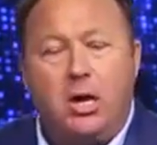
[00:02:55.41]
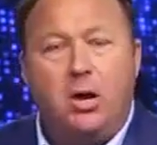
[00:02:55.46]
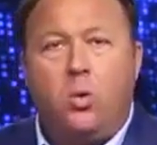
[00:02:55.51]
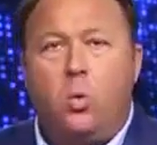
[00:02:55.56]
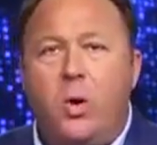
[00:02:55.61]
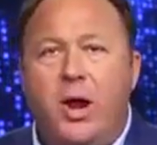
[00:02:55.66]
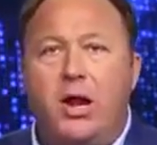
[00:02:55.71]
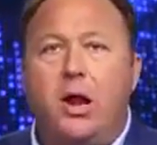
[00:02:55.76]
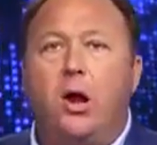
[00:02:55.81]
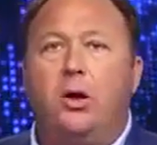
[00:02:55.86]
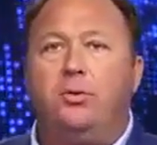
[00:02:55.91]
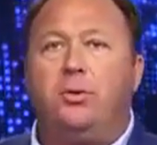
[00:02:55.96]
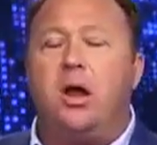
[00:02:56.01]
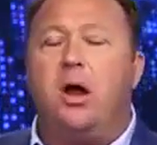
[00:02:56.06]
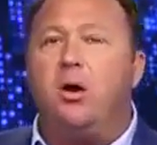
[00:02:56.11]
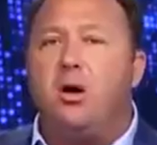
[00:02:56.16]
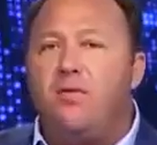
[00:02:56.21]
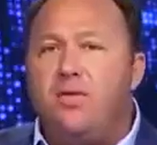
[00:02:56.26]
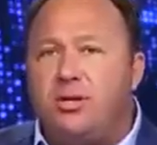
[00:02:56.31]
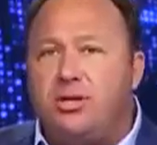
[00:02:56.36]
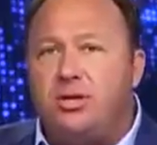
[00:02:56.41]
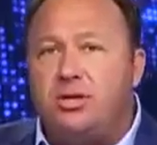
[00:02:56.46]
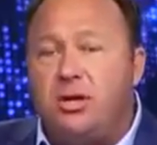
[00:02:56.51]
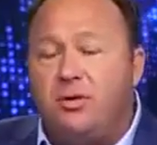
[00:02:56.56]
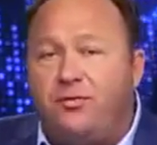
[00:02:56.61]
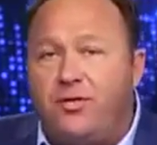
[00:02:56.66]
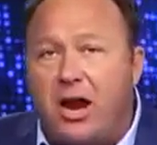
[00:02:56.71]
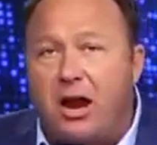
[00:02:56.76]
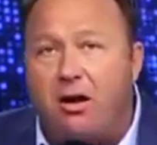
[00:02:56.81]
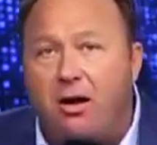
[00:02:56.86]
We don't know this is
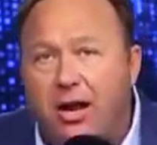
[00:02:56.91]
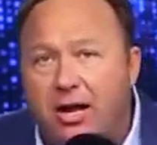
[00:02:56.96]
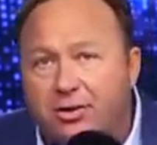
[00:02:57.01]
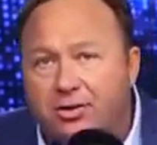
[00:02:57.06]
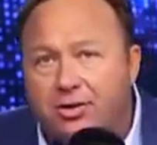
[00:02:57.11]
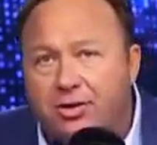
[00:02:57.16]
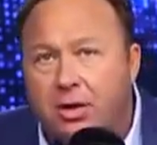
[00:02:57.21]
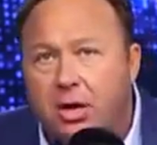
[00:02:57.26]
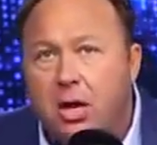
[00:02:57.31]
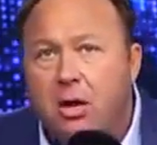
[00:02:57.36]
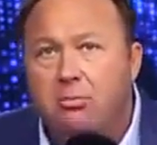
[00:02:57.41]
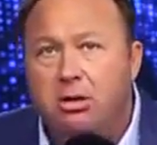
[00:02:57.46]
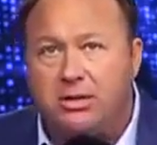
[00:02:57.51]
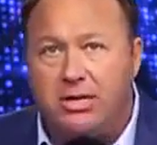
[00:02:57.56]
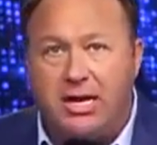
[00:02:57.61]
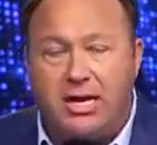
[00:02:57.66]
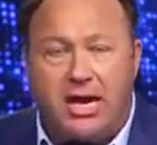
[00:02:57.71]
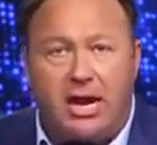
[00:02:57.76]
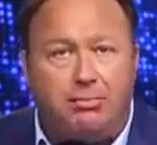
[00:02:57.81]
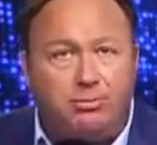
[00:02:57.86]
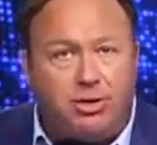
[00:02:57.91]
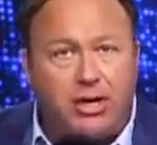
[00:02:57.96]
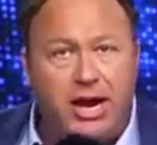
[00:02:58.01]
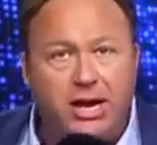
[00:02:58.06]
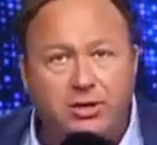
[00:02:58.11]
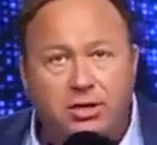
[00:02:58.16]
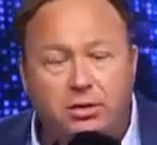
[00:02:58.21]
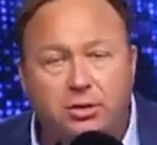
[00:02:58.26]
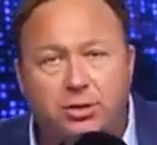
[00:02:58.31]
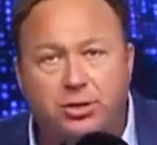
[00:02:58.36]
nefarious, but they keep
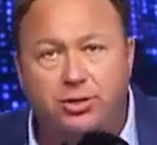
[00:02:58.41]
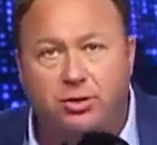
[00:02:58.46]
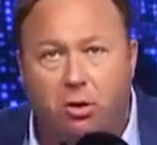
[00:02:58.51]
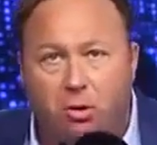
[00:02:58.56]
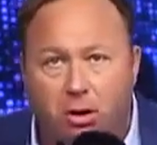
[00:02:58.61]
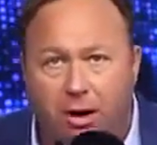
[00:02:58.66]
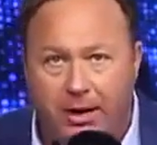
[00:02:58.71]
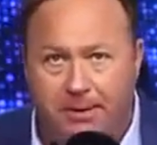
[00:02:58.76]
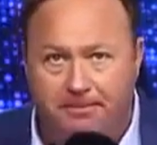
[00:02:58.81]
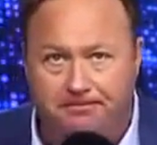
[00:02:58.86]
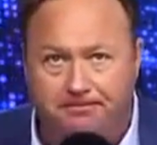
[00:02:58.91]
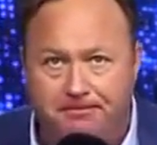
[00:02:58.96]
changing their story.